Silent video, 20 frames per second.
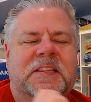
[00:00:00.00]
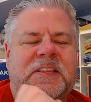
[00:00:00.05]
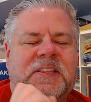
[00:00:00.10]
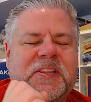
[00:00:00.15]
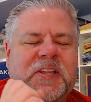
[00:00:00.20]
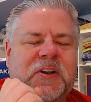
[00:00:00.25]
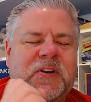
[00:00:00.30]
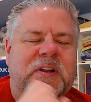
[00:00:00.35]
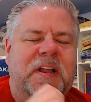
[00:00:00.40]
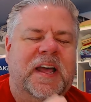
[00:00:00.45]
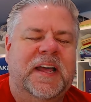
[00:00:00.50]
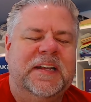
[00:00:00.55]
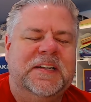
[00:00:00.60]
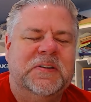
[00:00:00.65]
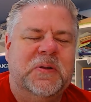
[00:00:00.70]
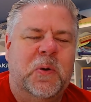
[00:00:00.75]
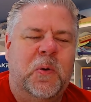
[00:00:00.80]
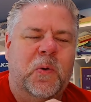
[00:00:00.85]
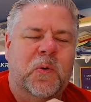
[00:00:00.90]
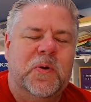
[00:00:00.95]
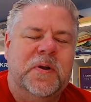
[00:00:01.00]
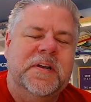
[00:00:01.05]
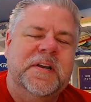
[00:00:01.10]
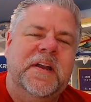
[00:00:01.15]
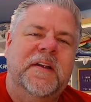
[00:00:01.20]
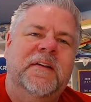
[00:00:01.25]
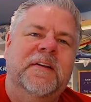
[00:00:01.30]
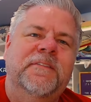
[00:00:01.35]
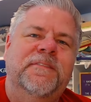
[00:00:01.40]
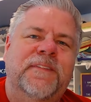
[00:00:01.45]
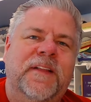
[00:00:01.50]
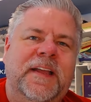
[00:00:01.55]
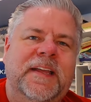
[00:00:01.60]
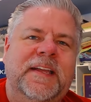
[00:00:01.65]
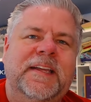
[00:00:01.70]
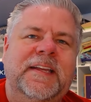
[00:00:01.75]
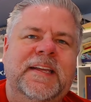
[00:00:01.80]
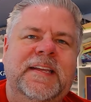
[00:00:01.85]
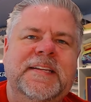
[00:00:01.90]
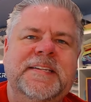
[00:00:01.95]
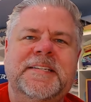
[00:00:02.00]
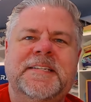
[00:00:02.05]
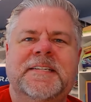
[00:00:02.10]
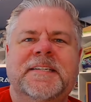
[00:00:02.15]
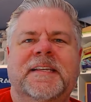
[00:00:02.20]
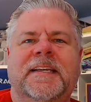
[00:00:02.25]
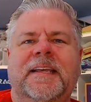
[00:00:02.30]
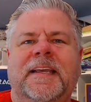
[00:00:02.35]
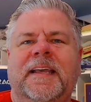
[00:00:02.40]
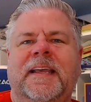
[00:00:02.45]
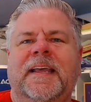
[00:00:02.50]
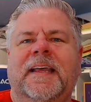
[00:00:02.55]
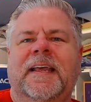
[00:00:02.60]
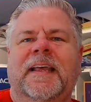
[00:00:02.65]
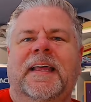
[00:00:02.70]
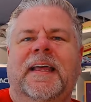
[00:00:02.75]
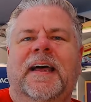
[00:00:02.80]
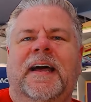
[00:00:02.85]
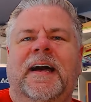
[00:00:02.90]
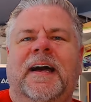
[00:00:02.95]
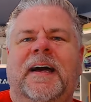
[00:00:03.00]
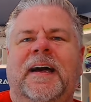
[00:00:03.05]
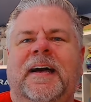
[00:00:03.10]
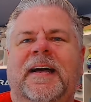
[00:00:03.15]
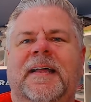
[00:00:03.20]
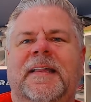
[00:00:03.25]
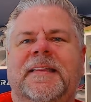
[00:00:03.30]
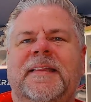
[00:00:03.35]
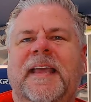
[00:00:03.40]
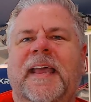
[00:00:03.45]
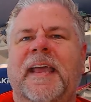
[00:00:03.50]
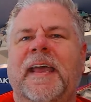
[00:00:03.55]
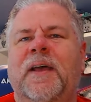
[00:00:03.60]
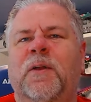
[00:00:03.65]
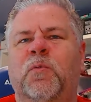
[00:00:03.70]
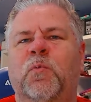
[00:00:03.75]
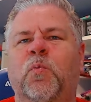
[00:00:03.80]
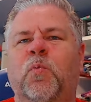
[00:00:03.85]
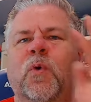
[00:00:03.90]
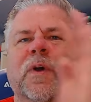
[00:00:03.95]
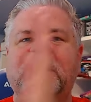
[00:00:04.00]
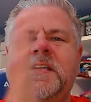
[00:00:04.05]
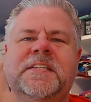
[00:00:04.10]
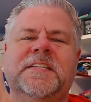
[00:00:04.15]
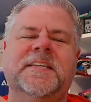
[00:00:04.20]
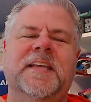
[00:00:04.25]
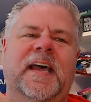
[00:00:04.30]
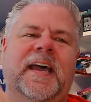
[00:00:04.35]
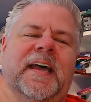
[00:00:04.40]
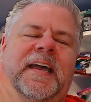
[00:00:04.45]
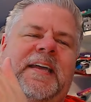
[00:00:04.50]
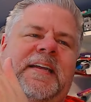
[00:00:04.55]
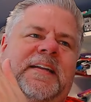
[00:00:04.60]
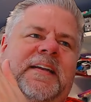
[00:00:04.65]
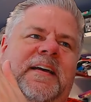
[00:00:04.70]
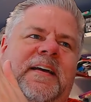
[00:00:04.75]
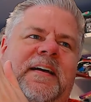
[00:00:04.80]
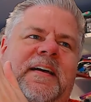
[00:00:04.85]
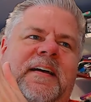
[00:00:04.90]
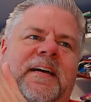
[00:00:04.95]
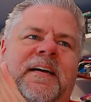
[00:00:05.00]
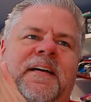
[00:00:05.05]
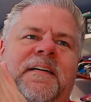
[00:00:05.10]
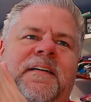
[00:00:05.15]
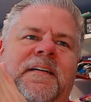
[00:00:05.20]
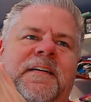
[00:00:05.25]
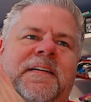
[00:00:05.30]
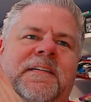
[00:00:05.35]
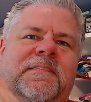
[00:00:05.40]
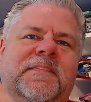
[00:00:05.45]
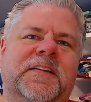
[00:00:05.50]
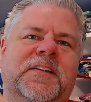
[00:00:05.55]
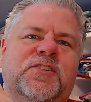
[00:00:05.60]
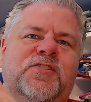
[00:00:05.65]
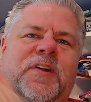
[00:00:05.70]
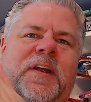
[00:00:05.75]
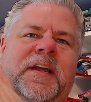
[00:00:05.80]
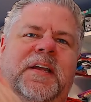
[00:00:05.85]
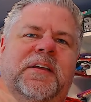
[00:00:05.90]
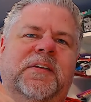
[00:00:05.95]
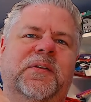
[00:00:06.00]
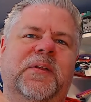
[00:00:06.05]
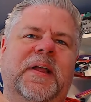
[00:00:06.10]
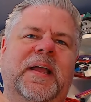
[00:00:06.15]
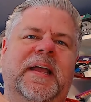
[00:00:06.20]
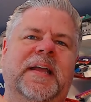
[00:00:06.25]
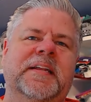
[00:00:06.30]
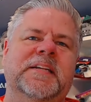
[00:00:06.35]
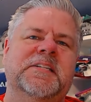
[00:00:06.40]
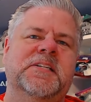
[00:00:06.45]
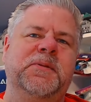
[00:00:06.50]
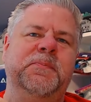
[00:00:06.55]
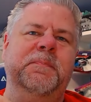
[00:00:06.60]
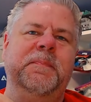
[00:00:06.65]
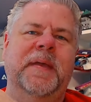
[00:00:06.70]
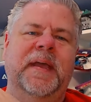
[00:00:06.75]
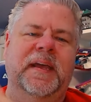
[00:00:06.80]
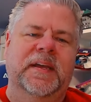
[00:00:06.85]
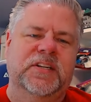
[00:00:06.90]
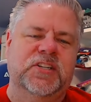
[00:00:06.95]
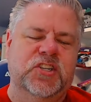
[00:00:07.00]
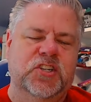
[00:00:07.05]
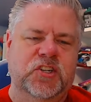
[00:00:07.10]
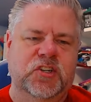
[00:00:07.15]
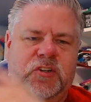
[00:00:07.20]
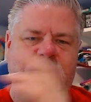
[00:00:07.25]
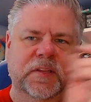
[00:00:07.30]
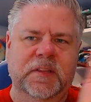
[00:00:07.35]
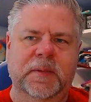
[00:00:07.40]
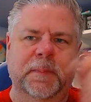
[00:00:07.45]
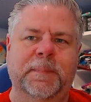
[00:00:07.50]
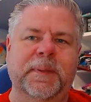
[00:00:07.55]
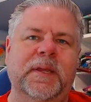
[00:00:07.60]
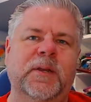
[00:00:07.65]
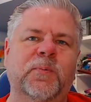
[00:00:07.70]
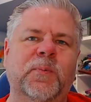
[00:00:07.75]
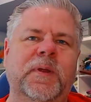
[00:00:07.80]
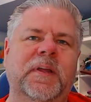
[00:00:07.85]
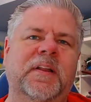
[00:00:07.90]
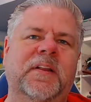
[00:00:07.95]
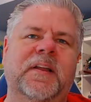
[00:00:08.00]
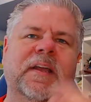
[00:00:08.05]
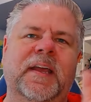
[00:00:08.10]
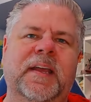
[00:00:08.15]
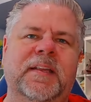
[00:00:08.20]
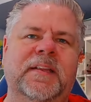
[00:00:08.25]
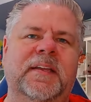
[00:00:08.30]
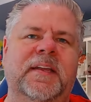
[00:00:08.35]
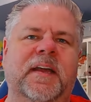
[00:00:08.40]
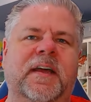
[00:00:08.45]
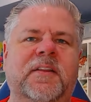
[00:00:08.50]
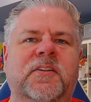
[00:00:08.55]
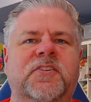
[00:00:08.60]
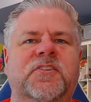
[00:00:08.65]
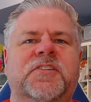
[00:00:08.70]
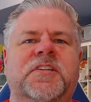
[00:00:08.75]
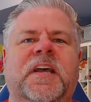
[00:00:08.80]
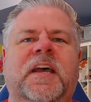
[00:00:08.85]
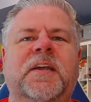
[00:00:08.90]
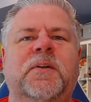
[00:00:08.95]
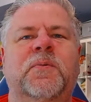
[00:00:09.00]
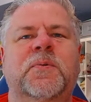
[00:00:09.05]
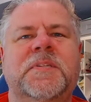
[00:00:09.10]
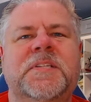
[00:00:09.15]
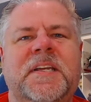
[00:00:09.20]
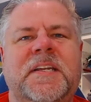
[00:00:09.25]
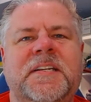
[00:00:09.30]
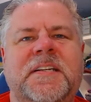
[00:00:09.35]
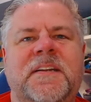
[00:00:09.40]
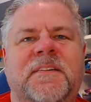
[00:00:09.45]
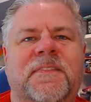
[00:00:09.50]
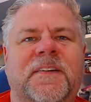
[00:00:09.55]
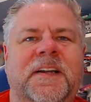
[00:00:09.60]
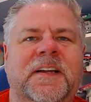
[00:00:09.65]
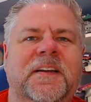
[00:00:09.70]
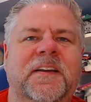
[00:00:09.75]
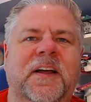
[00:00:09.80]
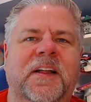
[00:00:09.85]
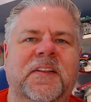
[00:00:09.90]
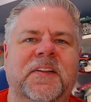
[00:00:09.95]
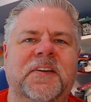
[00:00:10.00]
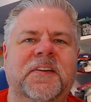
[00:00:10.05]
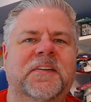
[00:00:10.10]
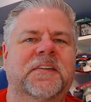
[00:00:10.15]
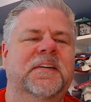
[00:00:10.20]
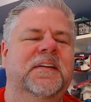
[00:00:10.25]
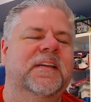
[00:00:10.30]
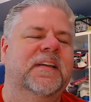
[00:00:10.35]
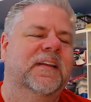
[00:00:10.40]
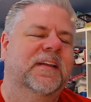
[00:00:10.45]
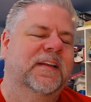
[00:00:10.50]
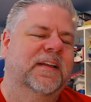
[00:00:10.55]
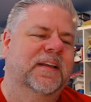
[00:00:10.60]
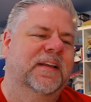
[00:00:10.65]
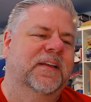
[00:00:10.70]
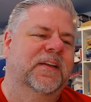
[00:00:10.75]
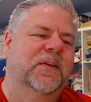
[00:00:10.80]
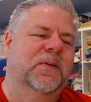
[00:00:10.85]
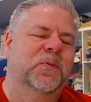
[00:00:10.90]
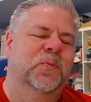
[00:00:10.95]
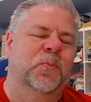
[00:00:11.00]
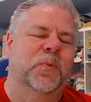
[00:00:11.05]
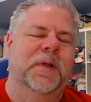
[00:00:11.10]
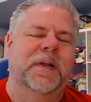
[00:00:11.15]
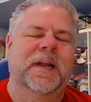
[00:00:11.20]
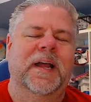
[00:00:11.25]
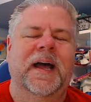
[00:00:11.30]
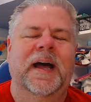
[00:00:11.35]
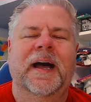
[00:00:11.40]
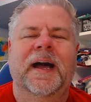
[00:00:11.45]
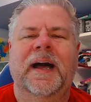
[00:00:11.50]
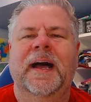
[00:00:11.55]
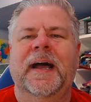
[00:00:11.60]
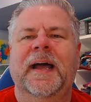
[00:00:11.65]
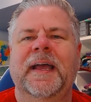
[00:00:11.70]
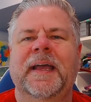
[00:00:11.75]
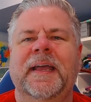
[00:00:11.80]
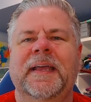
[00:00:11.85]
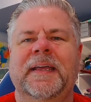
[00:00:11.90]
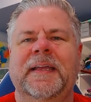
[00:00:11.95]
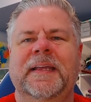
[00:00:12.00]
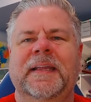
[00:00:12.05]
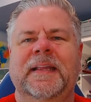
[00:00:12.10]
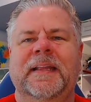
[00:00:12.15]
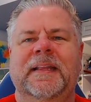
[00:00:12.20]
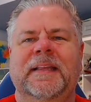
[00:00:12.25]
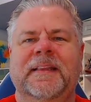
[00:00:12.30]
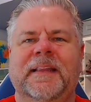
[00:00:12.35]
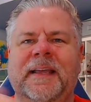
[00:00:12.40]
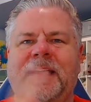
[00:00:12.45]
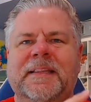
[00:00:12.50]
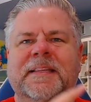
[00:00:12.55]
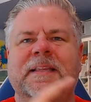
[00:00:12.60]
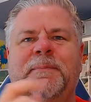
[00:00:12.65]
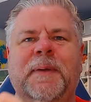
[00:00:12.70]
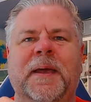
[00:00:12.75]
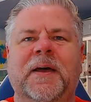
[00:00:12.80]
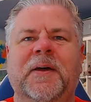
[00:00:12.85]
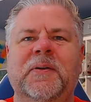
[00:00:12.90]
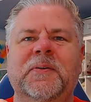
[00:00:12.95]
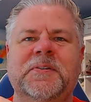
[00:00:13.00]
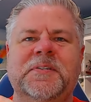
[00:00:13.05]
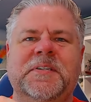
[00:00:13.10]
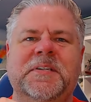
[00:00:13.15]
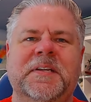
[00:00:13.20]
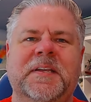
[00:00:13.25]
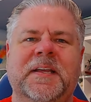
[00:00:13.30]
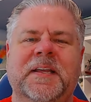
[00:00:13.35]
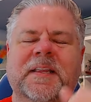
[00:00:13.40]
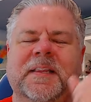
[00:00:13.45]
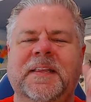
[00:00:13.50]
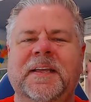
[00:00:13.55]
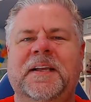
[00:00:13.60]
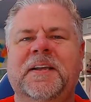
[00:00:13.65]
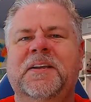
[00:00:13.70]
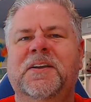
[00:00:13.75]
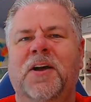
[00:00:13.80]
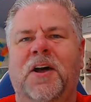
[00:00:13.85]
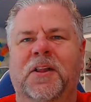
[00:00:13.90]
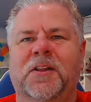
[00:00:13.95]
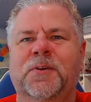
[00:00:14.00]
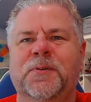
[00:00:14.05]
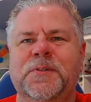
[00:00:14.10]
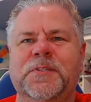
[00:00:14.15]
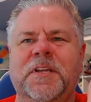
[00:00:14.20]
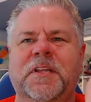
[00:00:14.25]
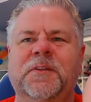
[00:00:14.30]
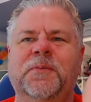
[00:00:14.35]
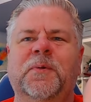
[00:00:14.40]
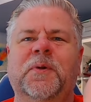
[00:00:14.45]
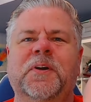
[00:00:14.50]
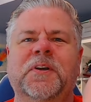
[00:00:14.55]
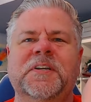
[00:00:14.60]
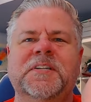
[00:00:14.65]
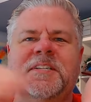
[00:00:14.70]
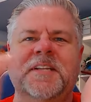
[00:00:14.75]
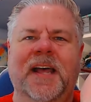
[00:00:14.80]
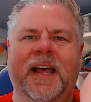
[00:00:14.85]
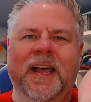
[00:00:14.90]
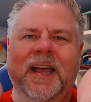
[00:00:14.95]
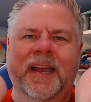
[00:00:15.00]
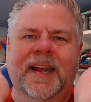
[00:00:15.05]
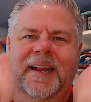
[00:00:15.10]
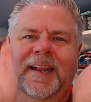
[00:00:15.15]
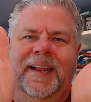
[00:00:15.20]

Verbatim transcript: They're not ordinary flying geese. Uh, they had one side of the triangle had to match the pinwheel, and the other side was a different color. When I laid them out, the color was on the wrong side